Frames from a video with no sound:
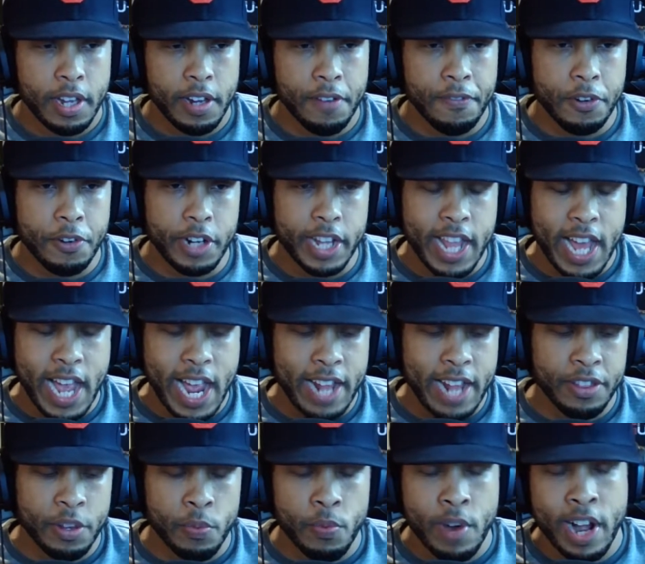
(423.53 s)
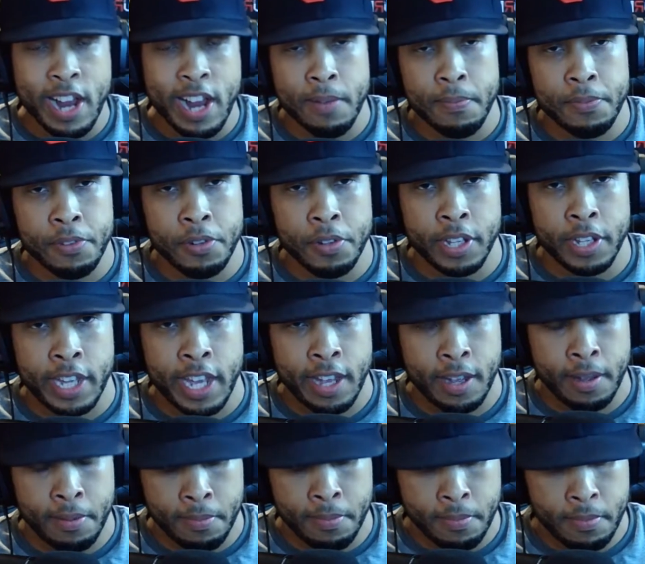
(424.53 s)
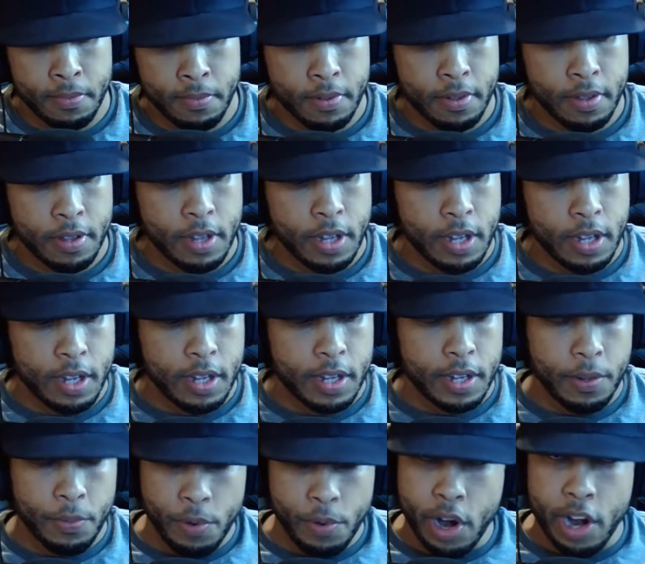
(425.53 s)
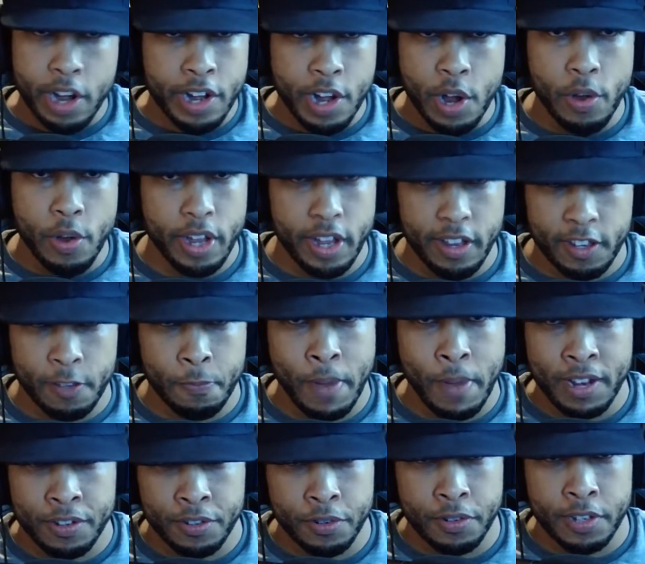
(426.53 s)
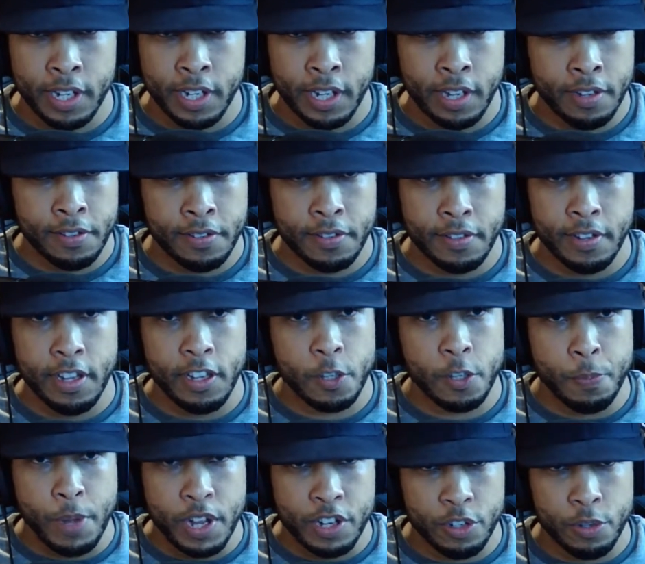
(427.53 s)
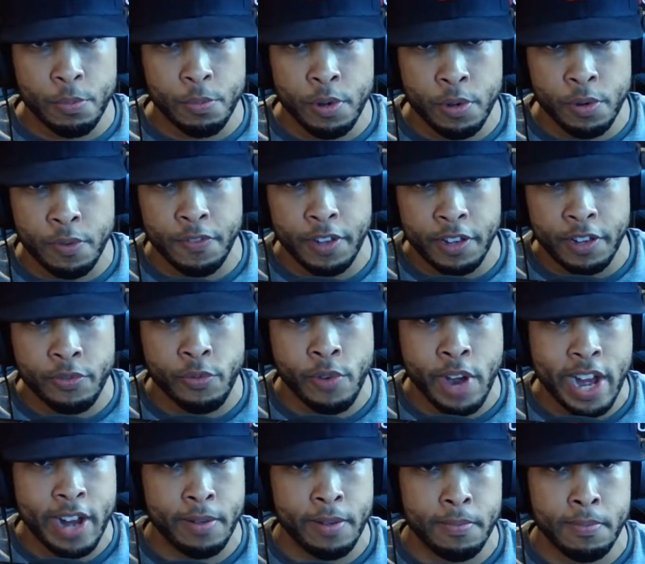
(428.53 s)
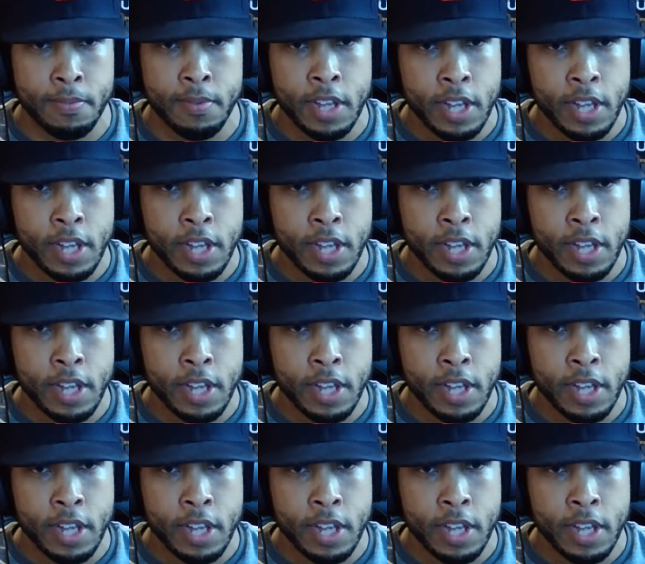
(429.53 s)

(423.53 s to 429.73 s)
If you can add the ram to the game. We already know what his specialty is. His special move is ram.